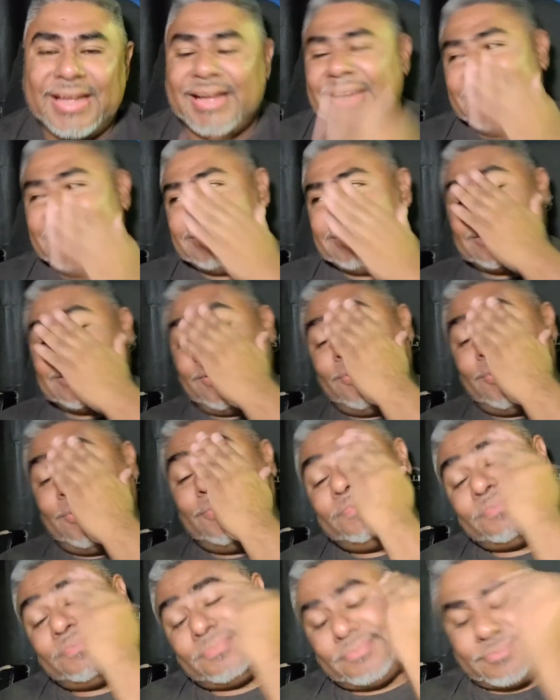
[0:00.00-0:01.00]
So
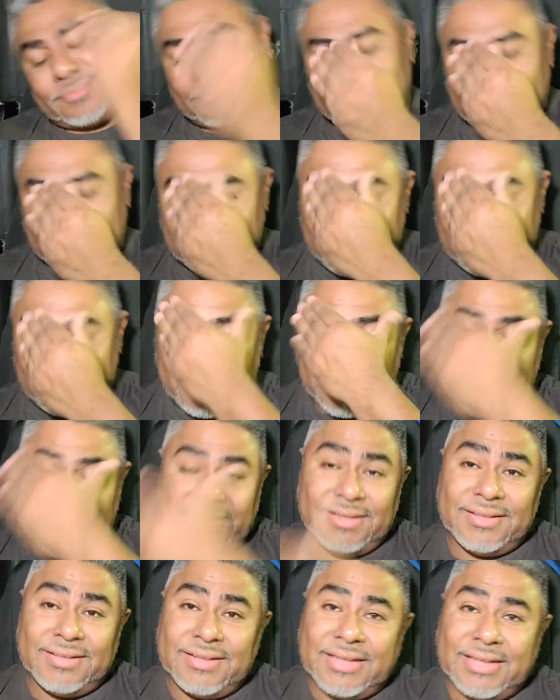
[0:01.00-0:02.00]

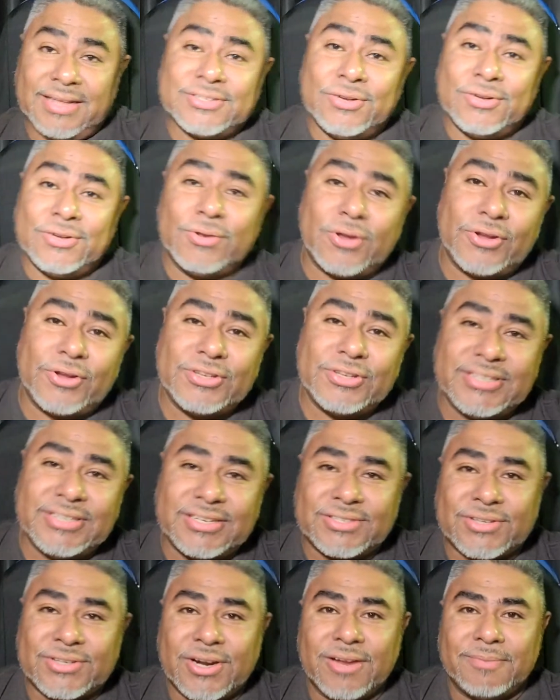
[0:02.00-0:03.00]
that's cool though. You seen the
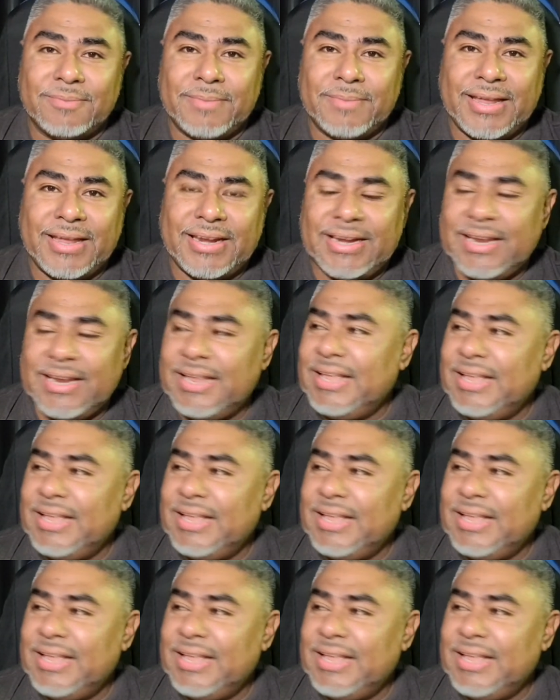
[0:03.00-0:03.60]
truck, man.